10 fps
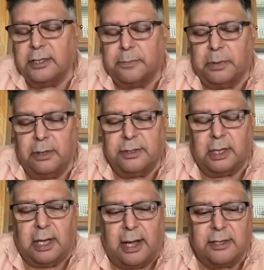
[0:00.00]
suppose
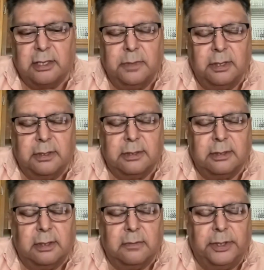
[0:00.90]
the chasm is
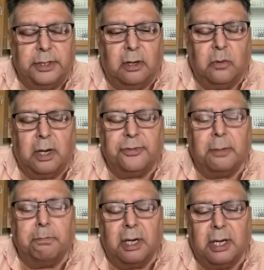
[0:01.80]
that we don't want
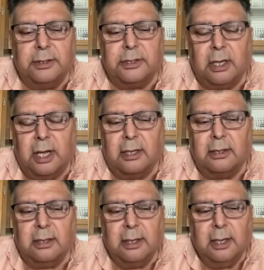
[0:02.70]
the bond to
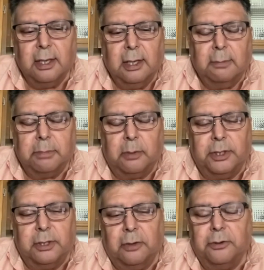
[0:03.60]
end, but
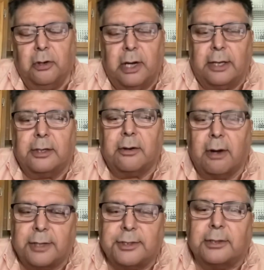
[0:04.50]
we don't know how to
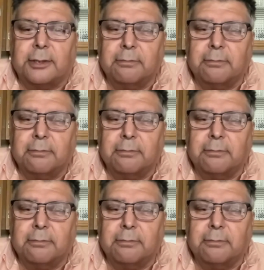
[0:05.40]
cross it.